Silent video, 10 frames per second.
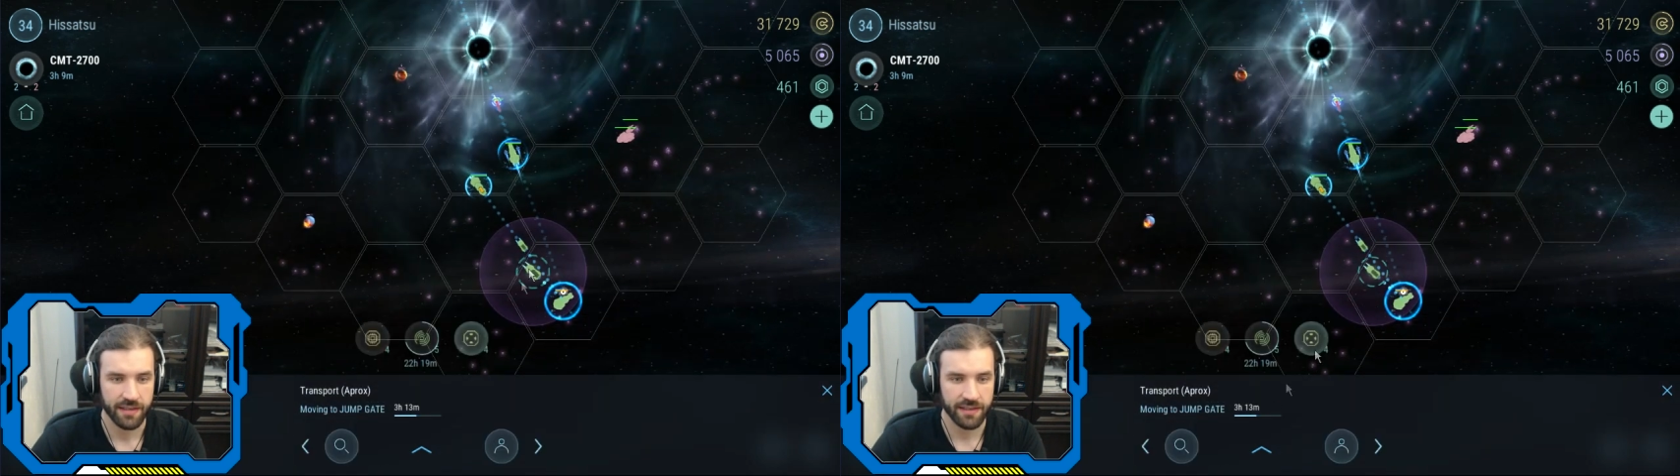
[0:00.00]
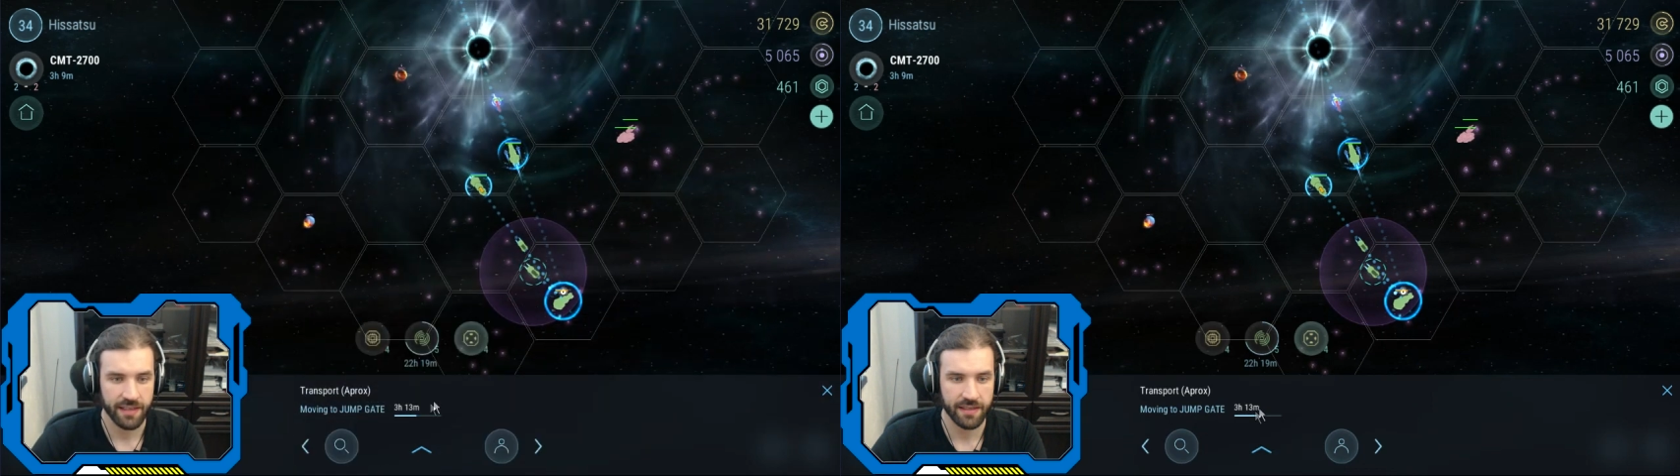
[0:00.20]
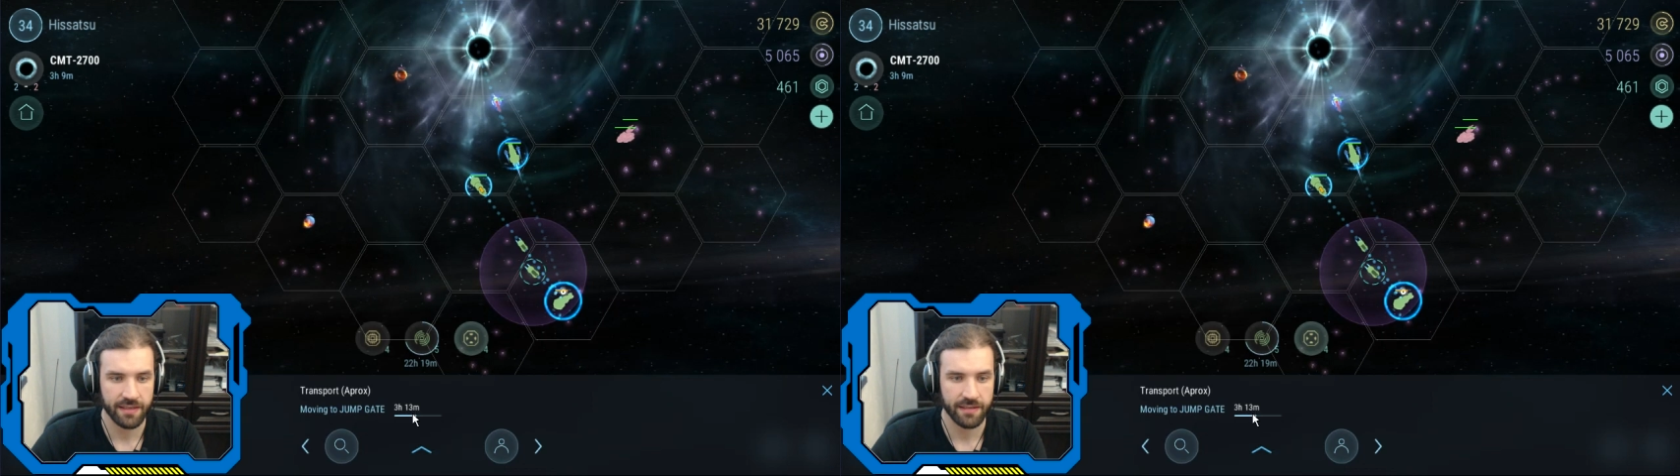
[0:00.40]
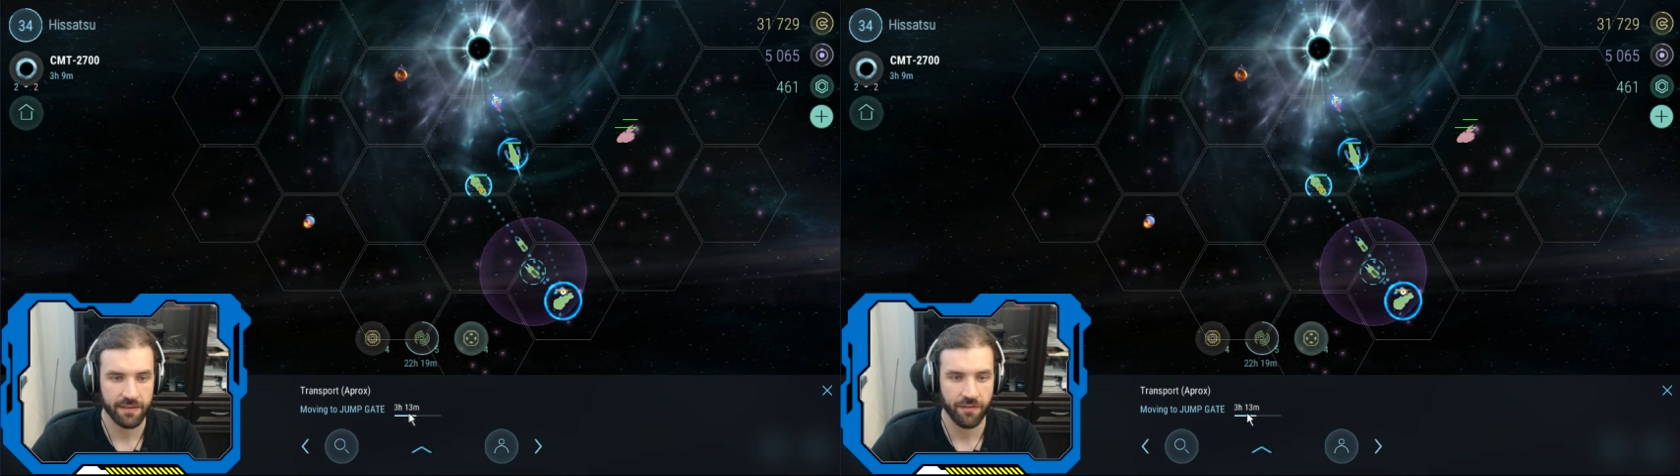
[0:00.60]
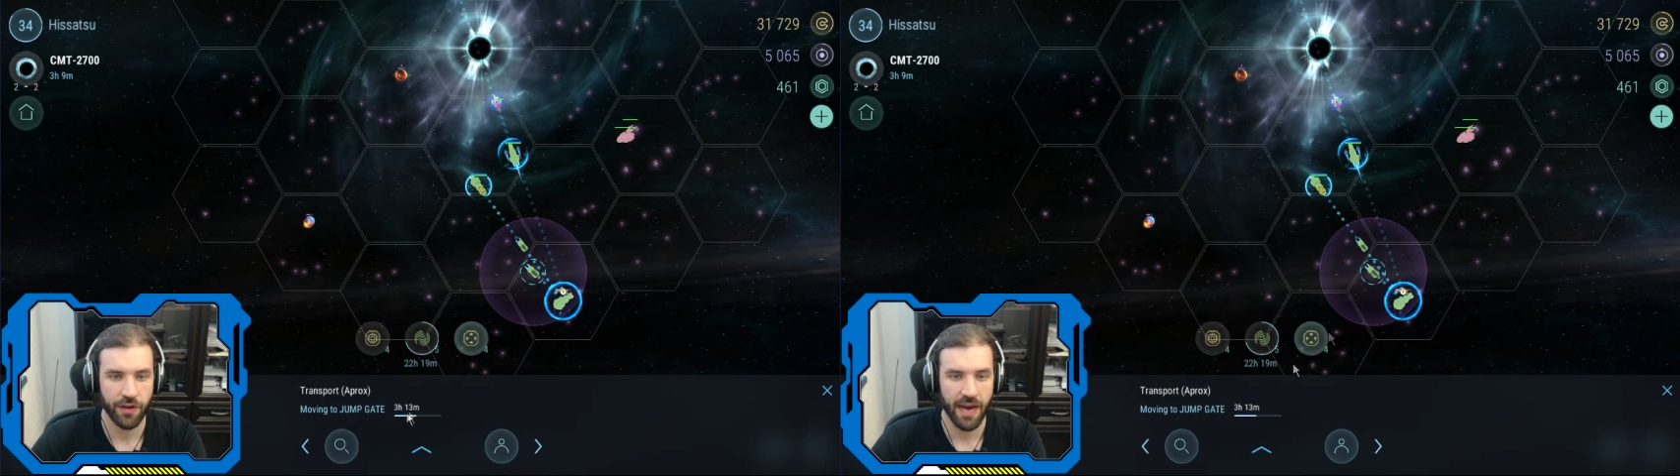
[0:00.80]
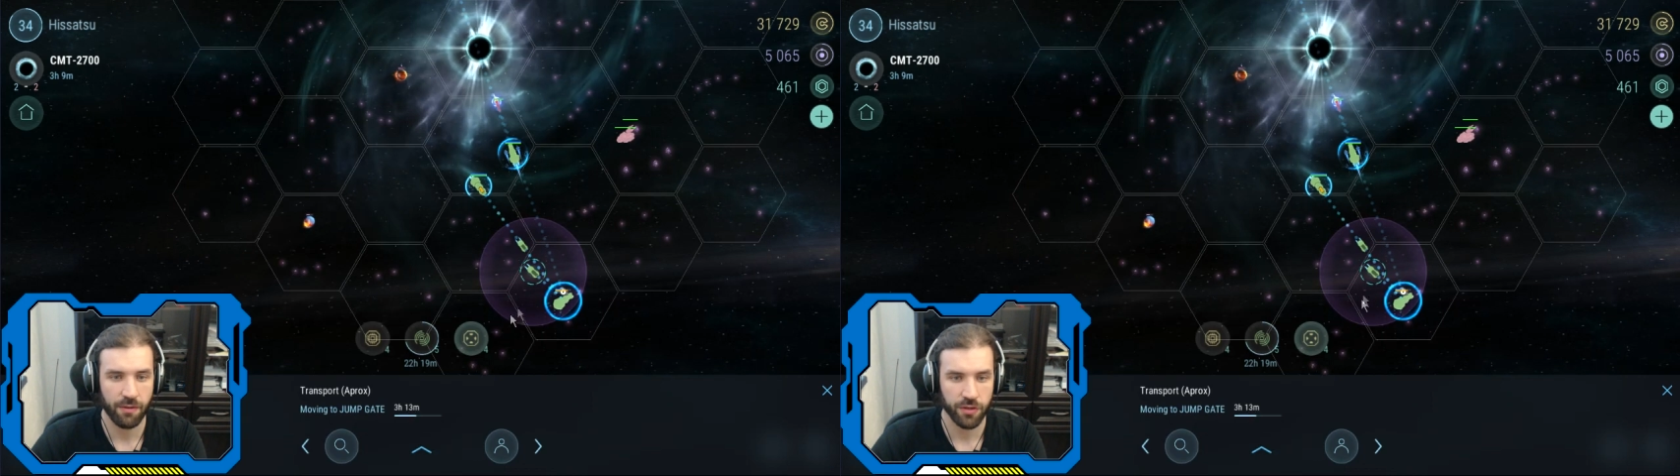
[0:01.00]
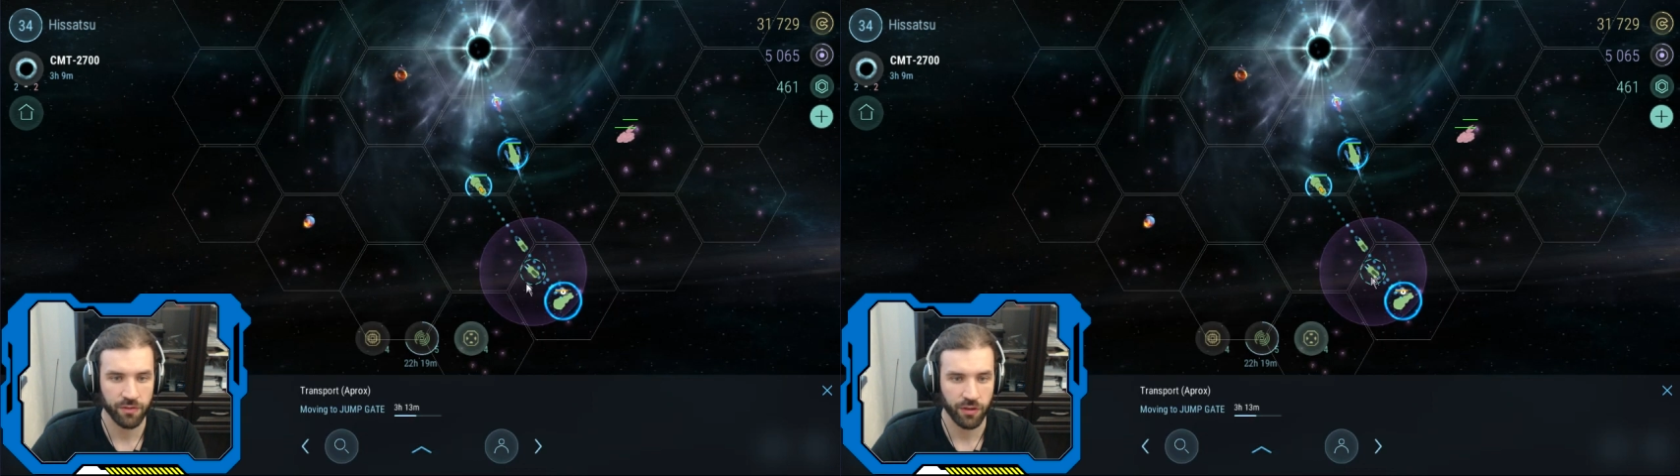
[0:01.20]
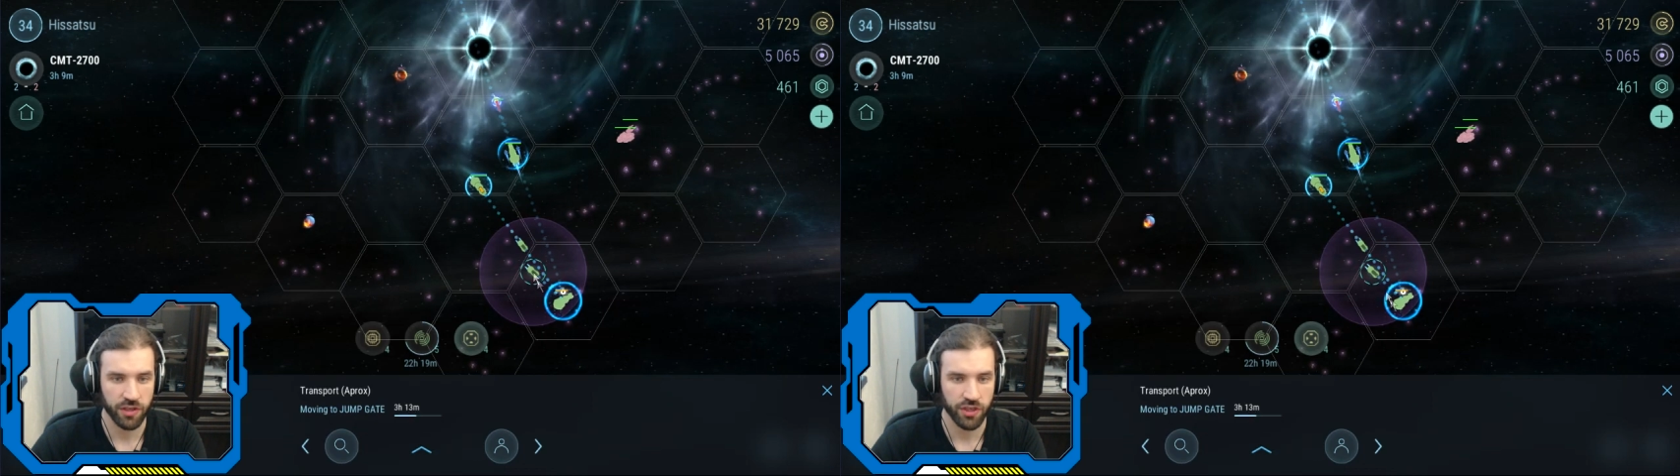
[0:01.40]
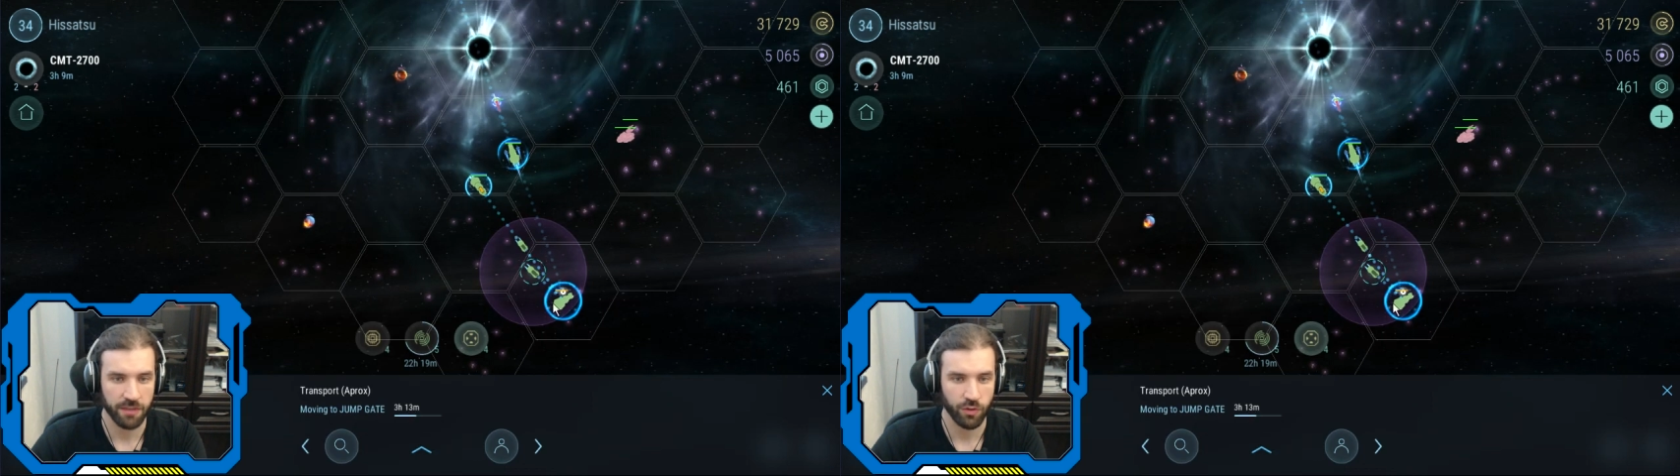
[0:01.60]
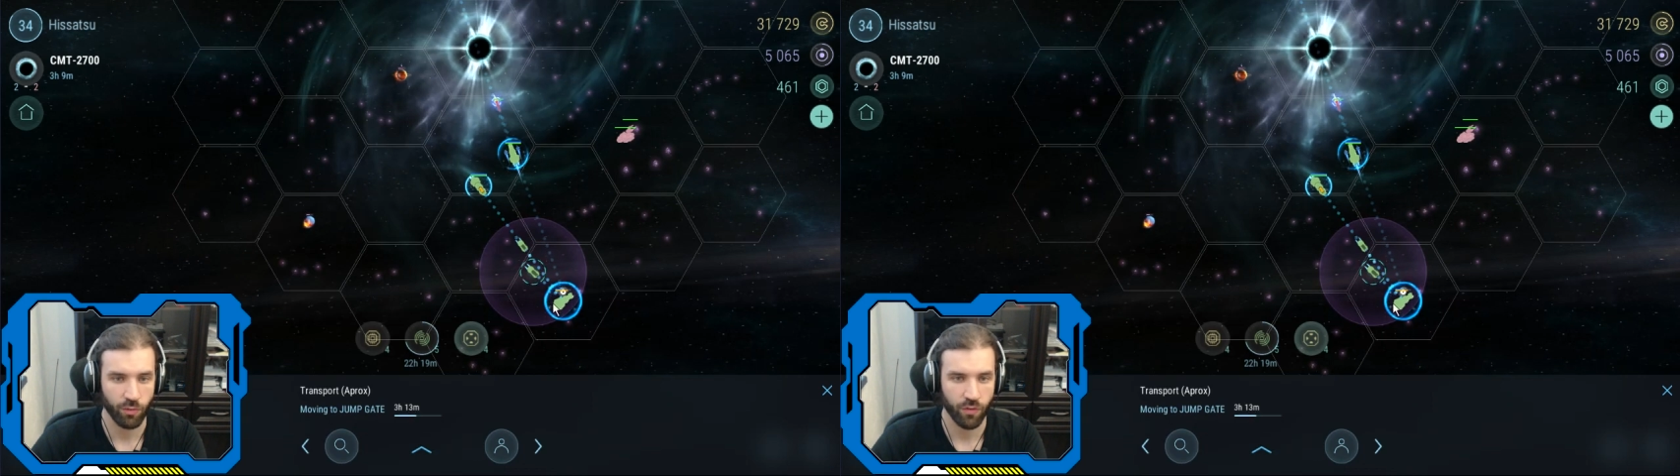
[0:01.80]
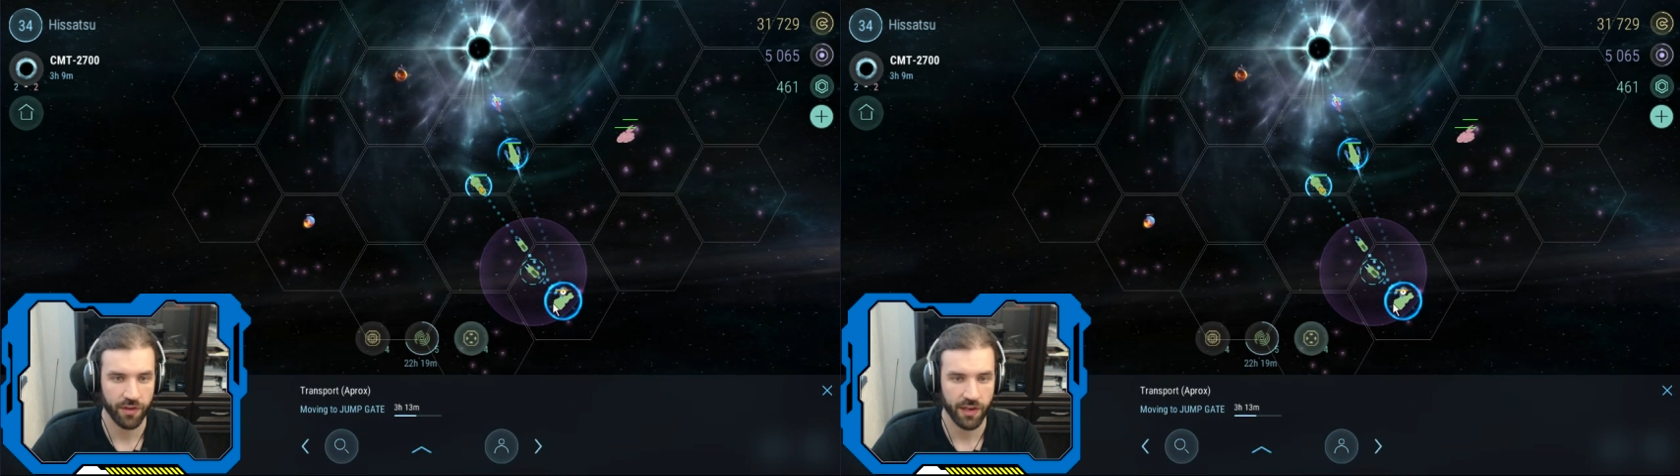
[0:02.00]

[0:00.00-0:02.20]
3 hours for this ship to move